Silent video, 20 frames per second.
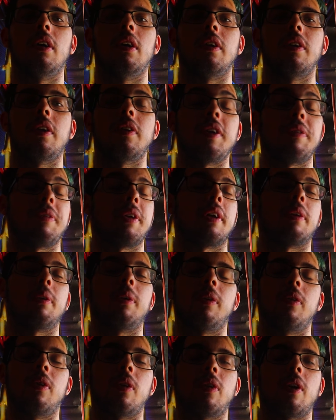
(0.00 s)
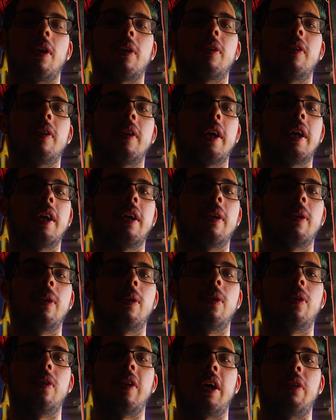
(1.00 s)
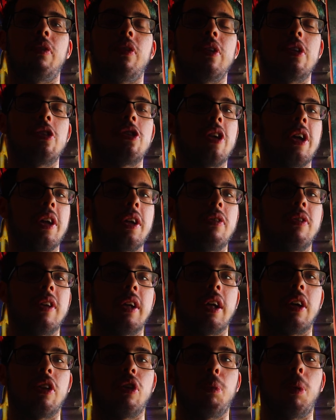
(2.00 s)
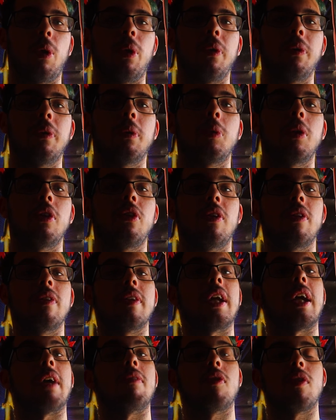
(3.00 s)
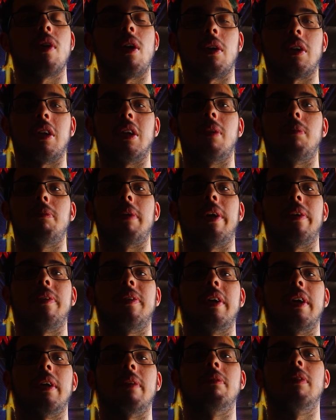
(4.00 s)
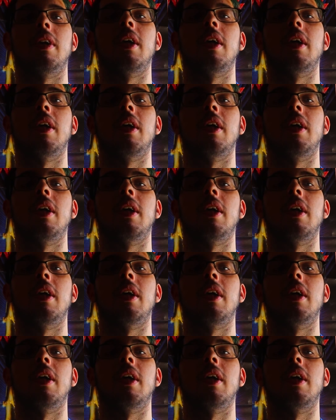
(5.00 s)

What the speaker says: The team that I'm going to talk today is FC Sheriff Tiraspol. The reason that I'm talking about them